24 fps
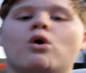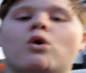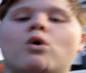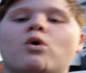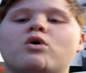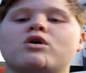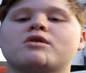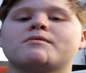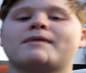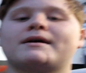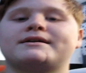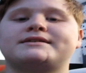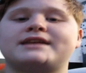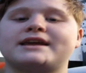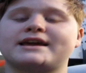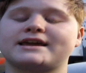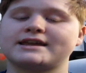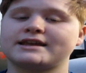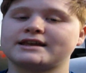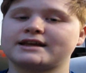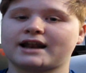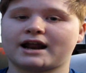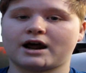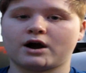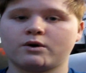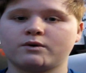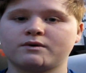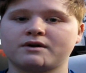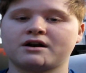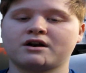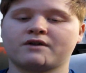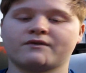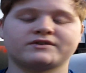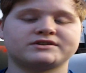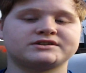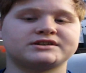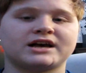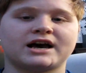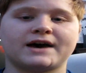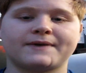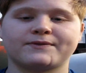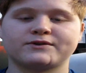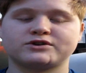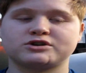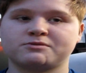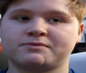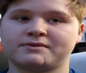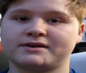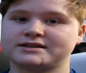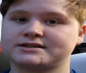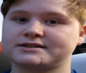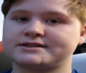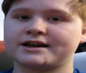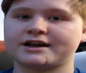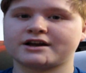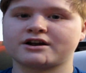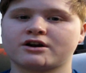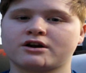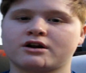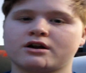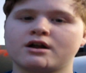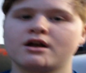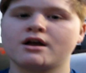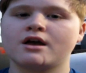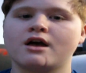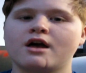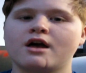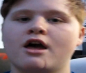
or by taking it out and on the side there should be a sticker